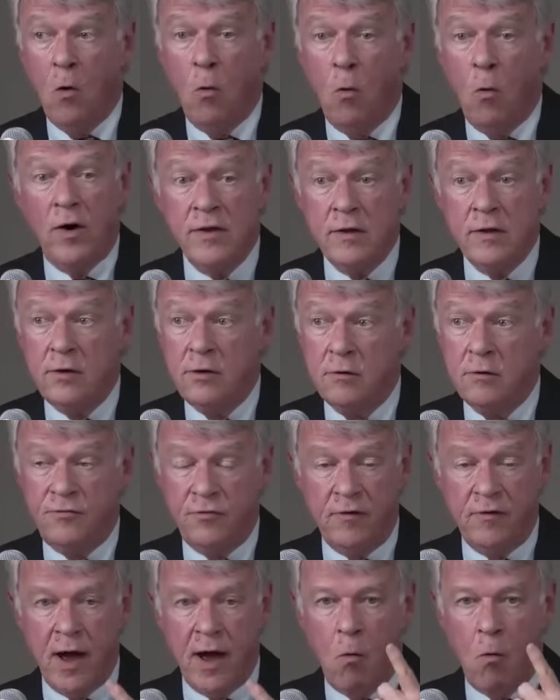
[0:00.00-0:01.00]
What do you do if
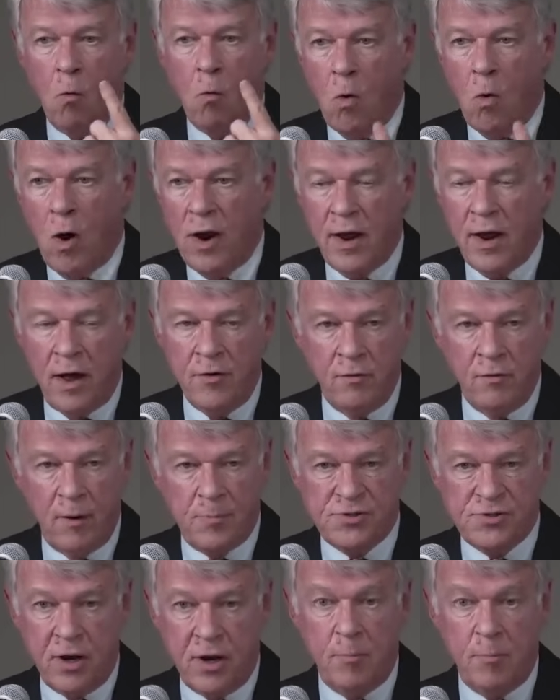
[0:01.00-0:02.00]
you've got one
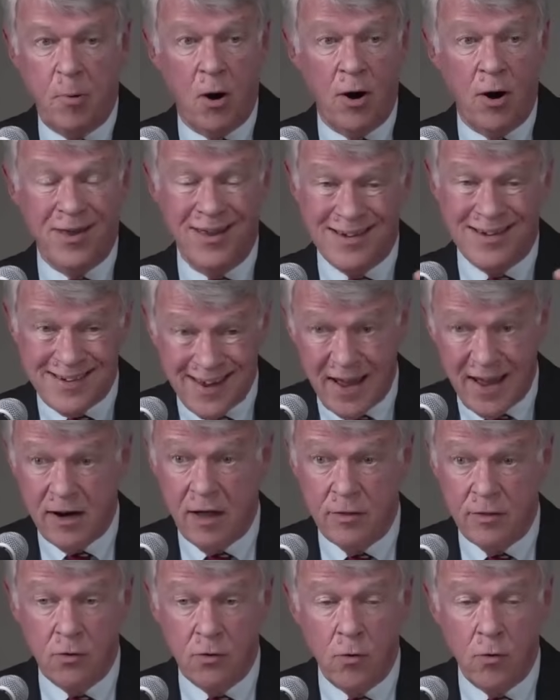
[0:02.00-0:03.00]
unrepresented party and 10
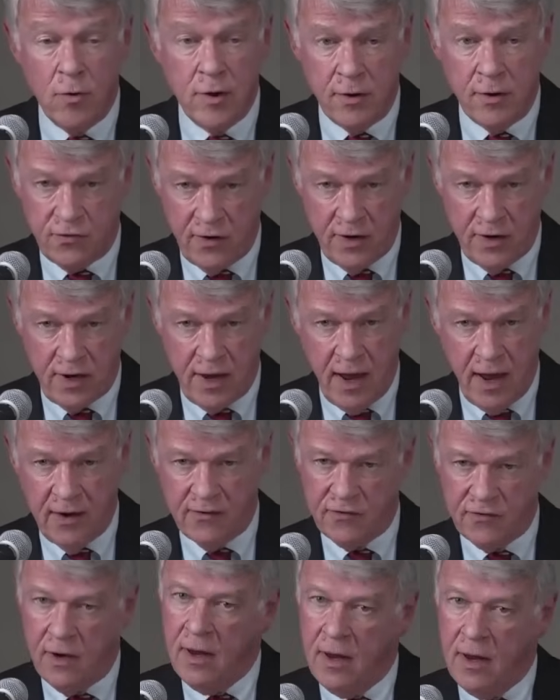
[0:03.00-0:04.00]
other lawyers in the
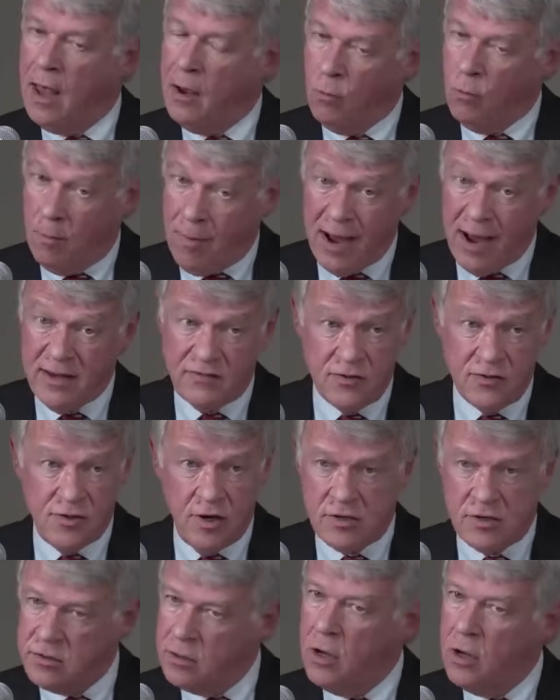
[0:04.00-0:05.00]
case? Well, my
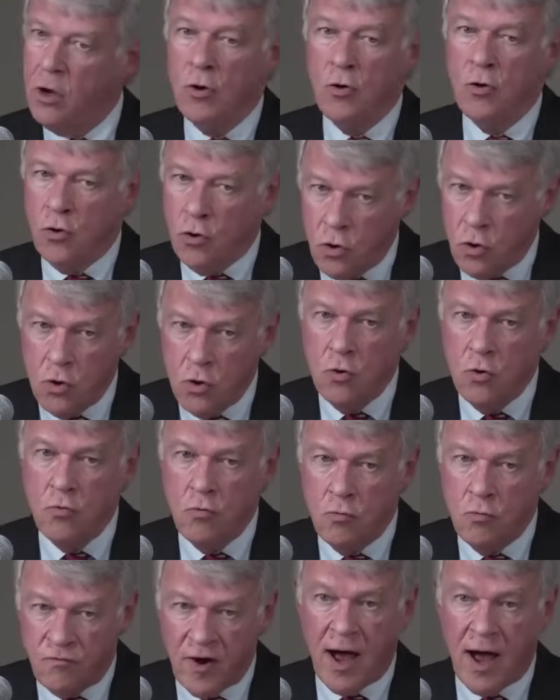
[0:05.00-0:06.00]
suggestion,
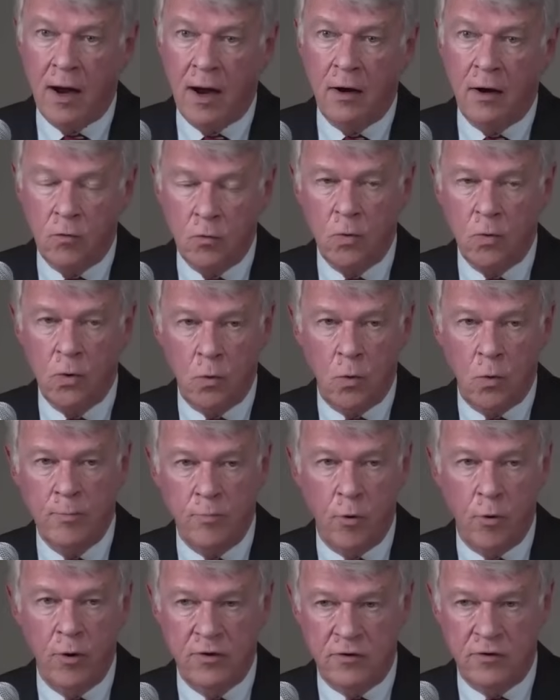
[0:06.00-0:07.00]
you follow Rule
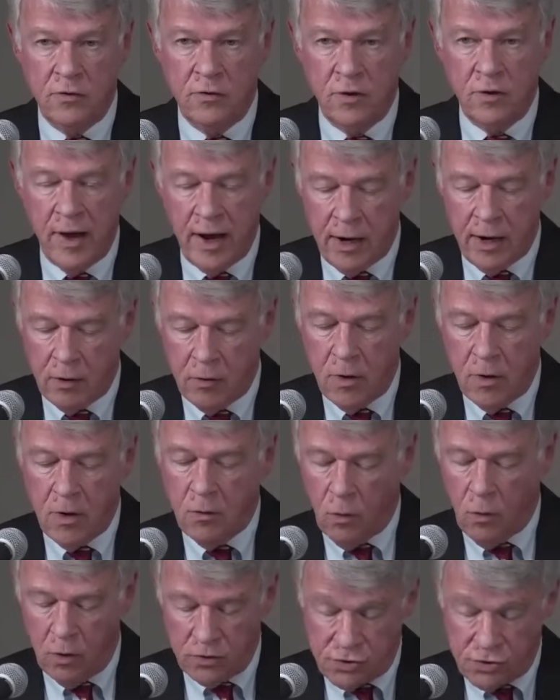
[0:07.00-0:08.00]
1.280.
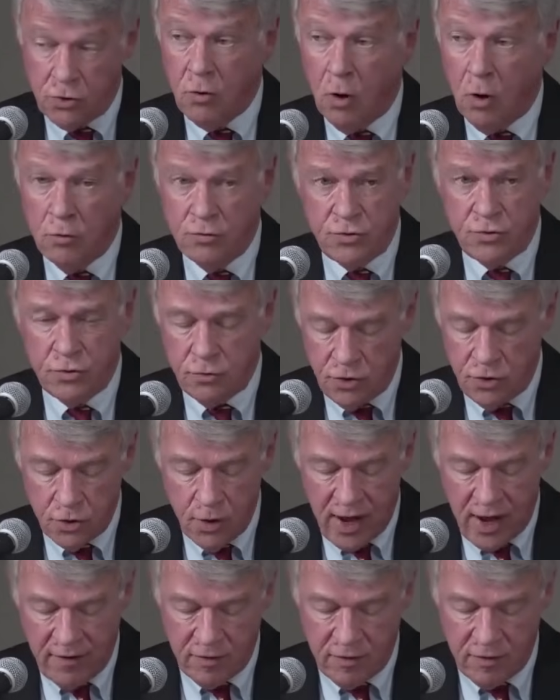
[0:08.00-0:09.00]
What 202?
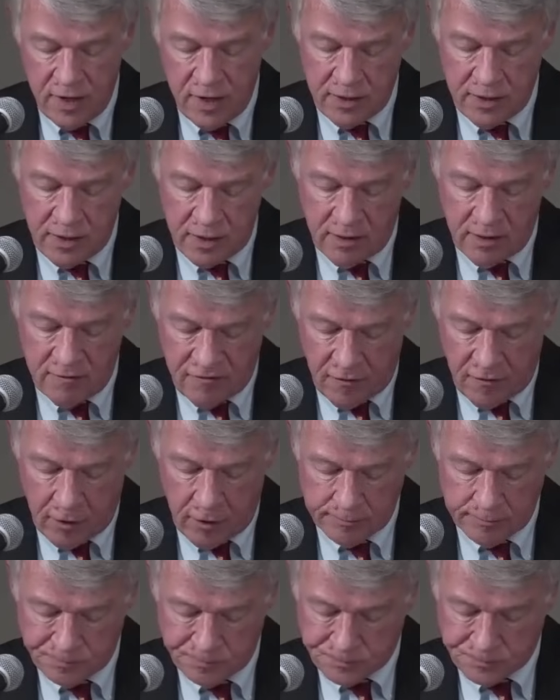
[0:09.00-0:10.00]
You have a meet and
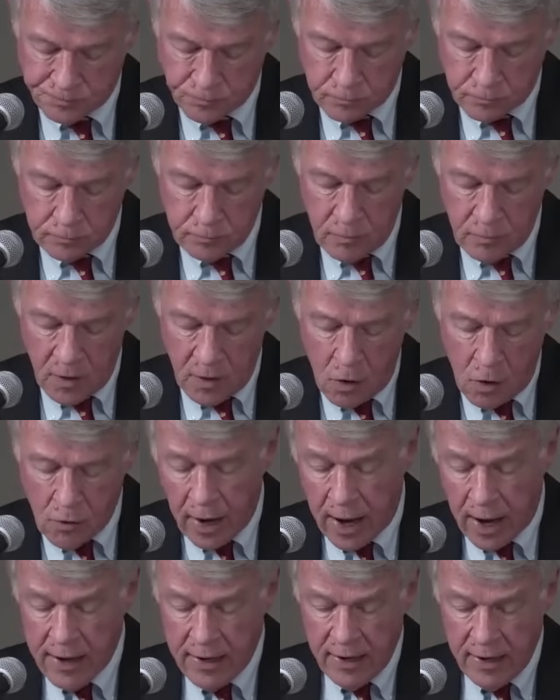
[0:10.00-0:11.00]
confer.
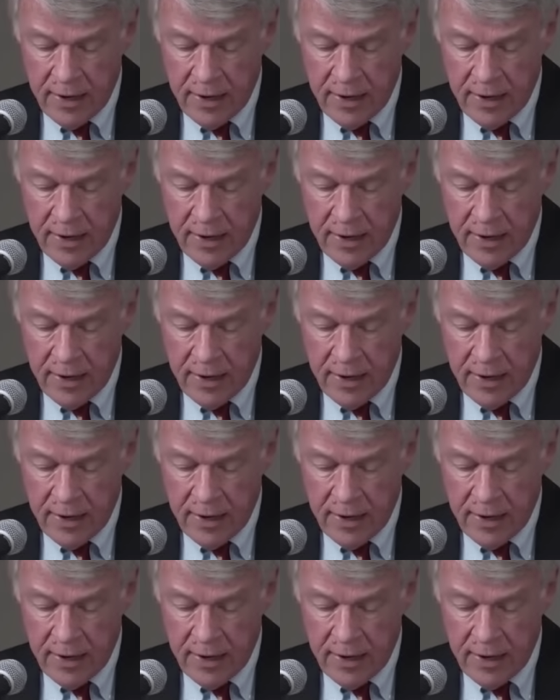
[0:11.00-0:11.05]
Okay.